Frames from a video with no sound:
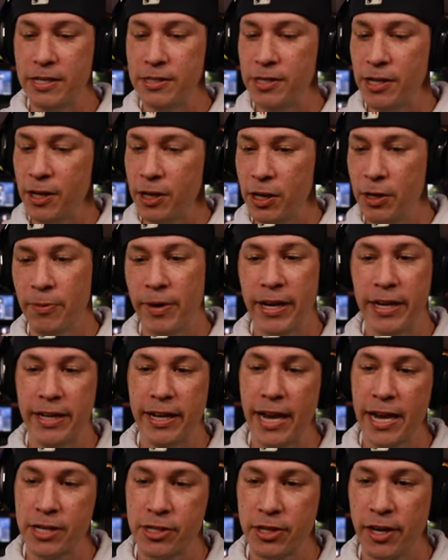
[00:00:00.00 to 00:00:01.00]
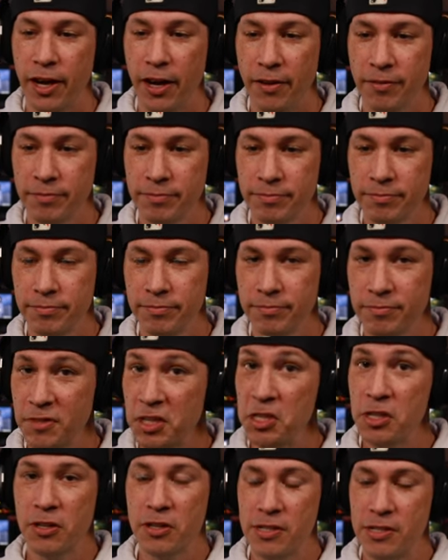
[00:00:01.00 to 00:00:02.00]
until you're ready to cash out.
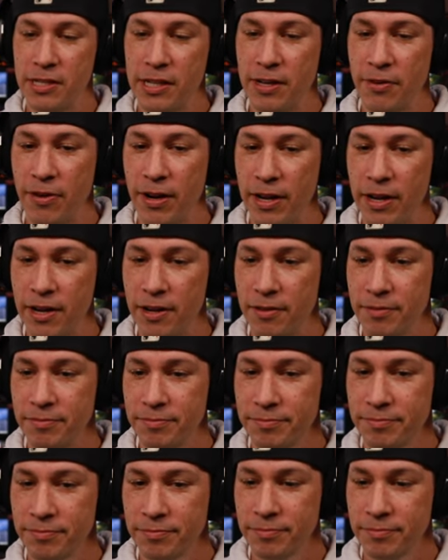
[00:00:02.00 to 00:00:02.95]
And you're gonna see that right here.